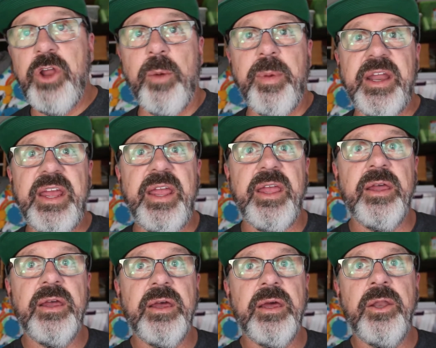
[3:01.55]
nobody
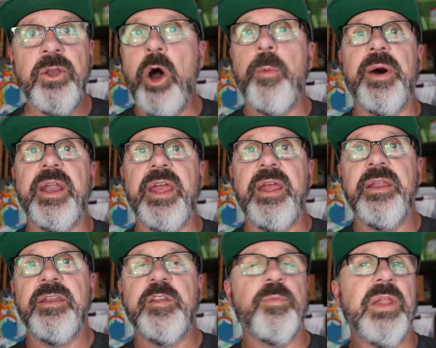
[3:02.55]

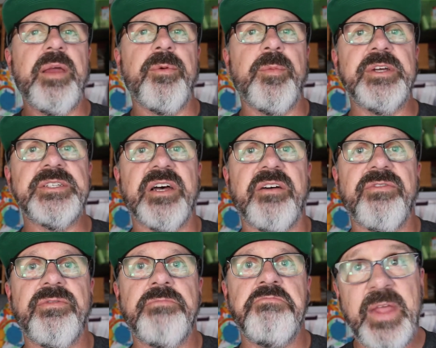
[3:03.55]
to blame but
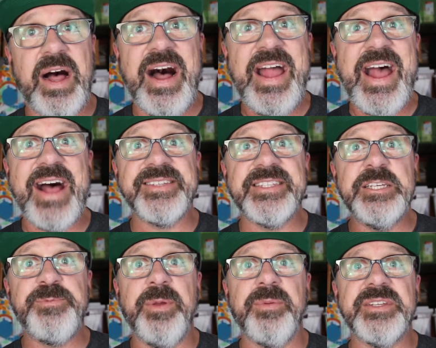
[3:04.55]
myself. I asked
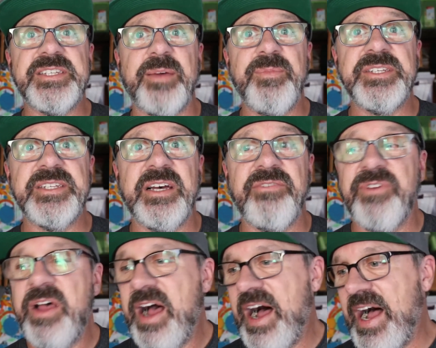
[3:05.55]
these people to send me stuff.
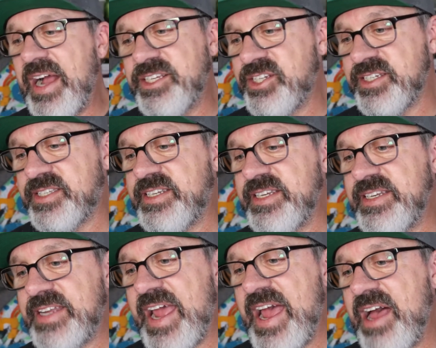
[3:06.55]
I just
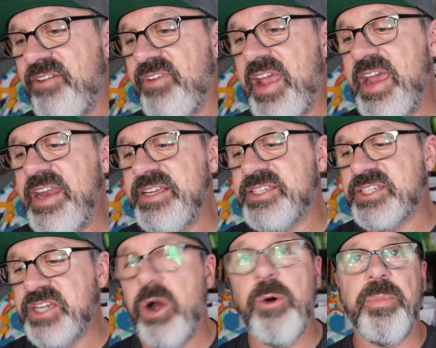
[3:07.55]
didn't have any
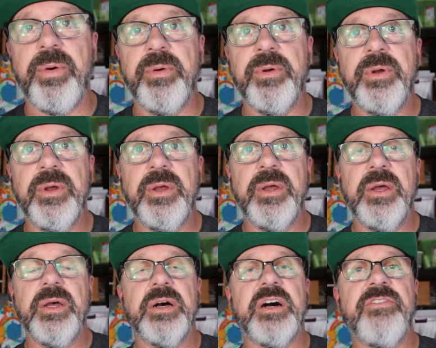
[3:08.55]
scope
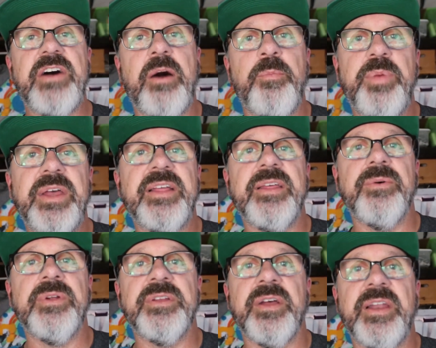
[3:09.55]
of how big that
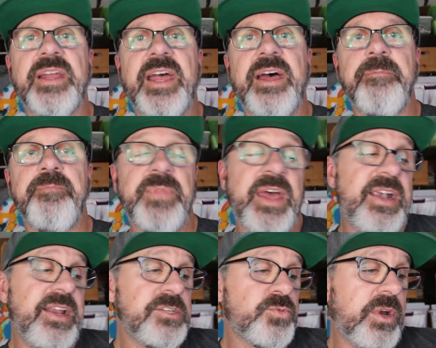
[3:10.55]
we're gonna get. And
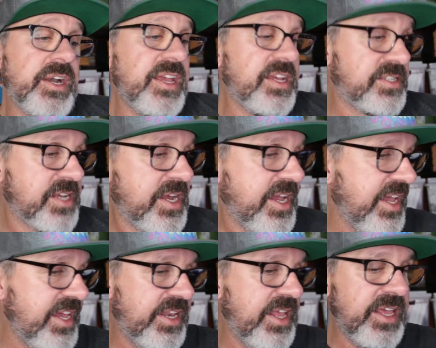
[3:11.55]
it is what it is.
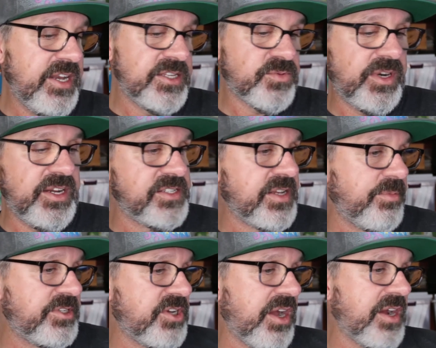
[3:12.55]
It is what it is. I've
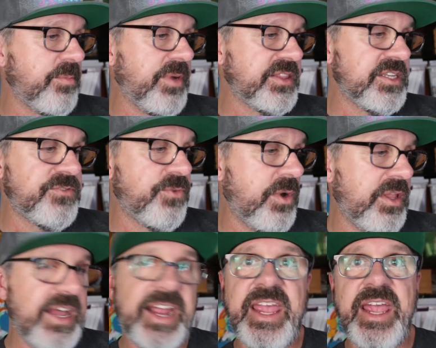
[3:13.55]
been talking about this for a
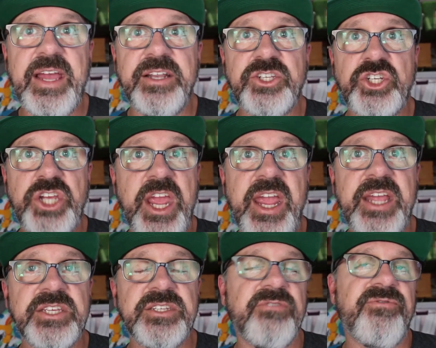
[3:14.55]
while. I can't
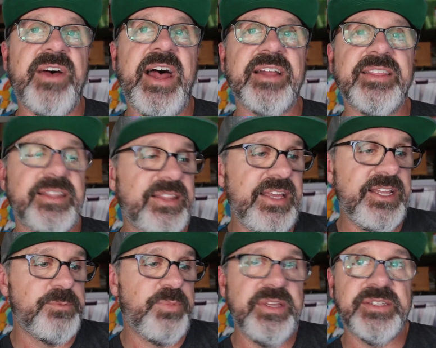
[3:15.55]
change the fact that
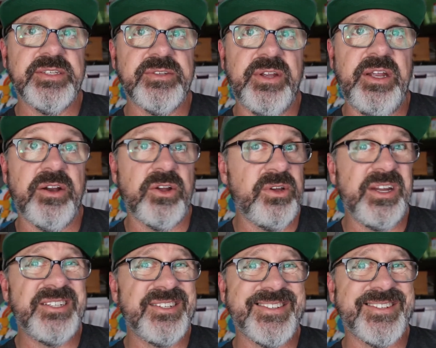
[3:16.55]
these pieces are here. Could
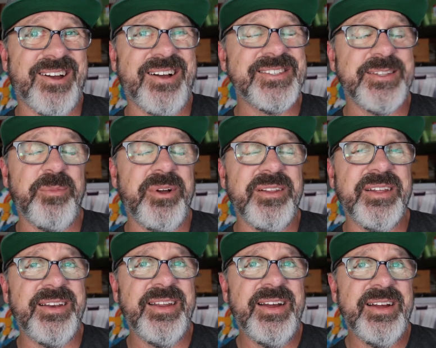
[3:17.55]
I just toss them all
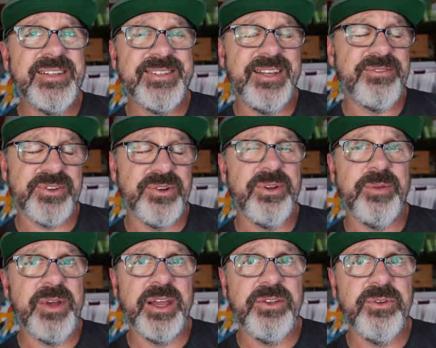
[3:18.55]
and say, screw it, I'm
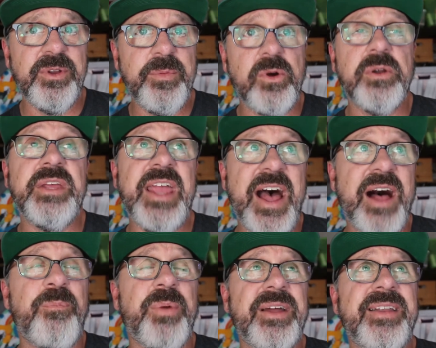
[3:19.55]
not gonna do anymore?
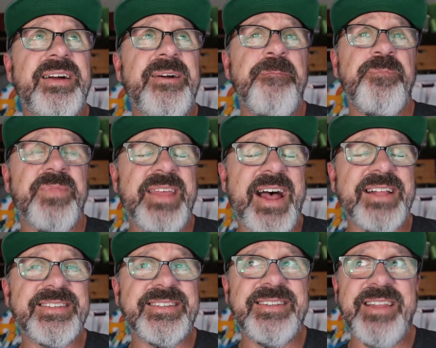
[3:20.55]
Yeah, but
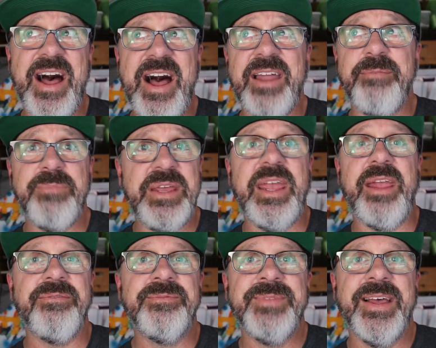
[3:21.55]
that's not me.